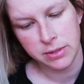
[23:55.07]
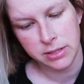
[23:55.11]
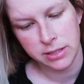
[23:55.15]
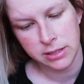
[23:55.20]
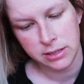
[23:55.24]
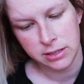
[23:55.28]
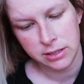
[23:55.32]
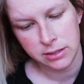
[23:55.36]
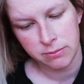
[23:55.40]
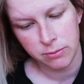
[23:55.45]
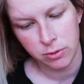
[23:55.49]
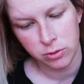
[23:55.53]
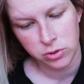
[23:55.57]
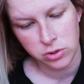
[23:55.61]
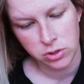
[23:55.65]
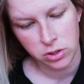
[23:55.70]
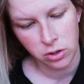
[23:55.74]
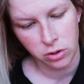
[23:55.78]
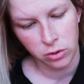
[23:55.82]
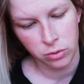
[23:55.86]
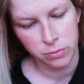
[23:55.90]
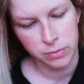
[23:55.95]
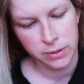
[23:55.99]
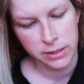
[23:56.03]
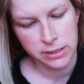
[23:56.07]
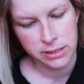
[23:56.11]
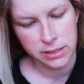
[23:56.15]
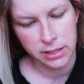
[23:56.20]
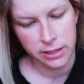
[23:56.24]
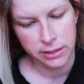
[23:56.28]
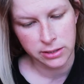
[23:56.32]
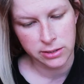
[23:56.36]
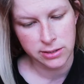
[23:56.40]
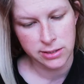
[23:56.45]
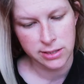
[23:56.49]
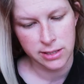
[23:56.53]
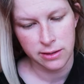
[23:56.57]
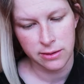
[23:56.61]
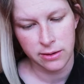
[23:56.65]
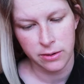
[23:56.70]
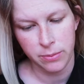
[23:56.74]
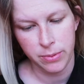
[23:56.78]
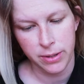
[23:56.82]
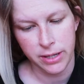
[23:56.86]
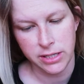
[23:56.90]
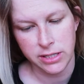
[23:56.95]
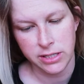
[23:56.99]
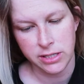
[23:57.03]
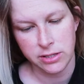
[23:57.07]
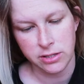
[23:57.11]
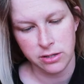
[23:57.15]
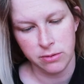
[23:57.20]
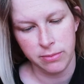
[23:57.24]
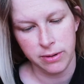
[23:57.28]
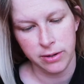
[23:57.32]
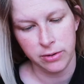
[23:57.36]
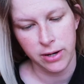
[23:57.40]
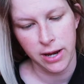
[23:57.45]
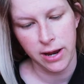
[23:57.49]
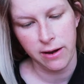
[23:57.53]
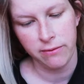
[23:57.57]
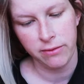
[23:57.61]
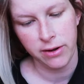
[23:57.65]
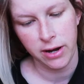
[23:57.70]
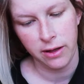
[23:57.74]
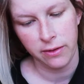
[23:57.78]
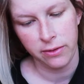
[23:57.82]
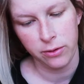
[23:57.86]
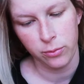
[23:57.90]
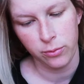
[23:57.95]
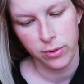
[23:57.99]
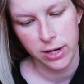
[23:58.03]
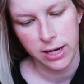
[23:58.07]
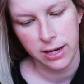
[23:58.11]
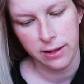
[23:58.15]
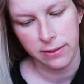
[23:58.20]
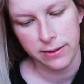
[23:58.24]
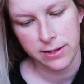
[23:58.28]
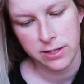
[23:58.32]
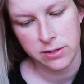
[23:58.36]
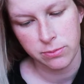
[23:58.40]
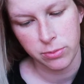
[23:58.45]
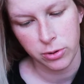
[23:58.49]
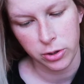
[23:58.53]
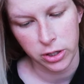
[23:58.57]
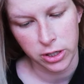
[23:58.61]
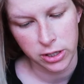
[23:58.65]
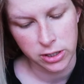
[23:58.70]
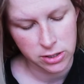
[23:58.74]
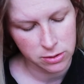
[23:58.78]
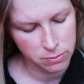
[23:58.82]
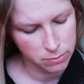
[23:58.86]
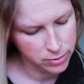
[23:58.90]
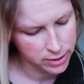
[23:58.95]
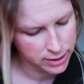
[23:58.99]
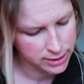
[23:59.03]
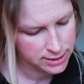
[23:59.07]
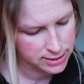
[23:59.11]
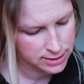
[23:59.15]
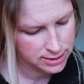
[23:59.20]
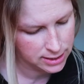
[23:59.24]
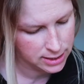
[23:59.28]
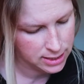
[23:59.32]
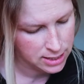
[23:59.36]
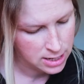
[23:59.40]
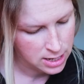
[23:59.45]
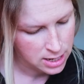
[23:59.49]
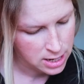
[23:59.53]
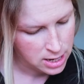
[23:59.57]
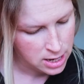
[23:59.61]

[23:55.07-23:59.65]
since most OBs like to see their patients about every other week at this point of the pregnancy.